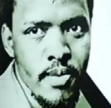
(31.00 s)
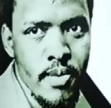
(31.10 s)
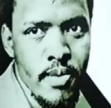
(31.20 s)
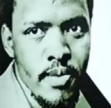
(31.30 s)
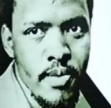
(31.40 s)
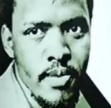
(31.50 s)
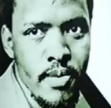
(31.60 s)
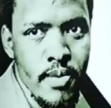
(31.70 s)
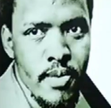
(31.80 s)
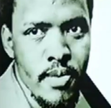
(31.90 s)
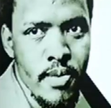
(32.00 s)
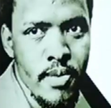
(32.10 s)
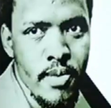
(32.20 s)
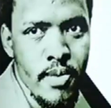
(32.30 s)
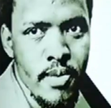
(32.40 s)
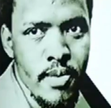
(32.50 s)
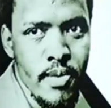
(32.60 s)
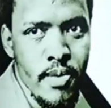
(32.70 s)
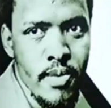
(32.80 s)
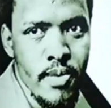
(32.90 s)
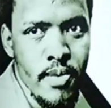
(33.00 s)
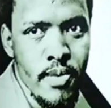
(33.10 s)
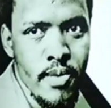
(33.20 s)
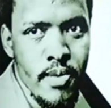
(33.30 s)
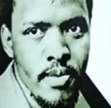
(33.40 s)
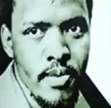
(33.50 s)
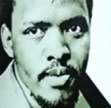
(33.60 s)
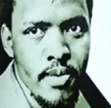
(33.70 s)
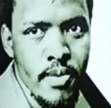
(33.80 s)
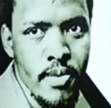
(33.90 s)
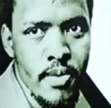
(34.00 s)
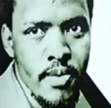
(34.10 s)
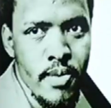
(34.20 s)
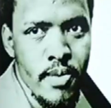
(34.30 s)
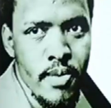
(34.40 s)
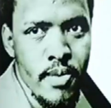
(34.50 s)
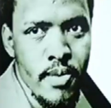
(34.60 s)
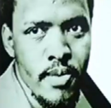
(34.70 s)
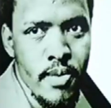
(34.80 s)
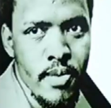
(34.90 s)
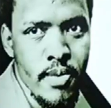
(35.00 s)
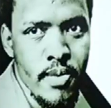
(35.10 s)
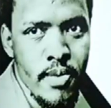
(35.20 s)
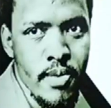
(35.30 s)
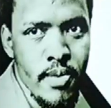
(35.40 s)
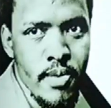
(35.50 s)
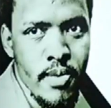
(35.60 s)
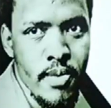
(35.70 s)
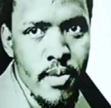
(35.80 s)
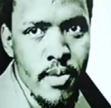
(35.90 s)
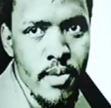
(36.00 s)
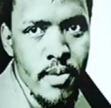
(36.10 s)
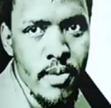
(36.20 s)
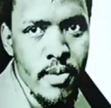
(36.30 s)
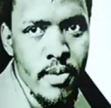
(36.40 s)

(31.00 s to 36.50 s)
(not speaking)